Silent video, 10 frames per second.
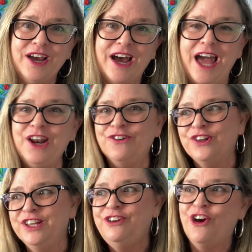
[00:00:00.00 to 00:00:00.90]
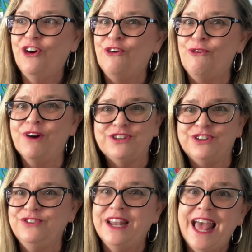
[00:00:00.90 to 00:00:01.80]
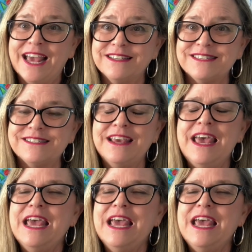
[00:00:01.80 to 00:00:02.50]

I don't really know what to do next.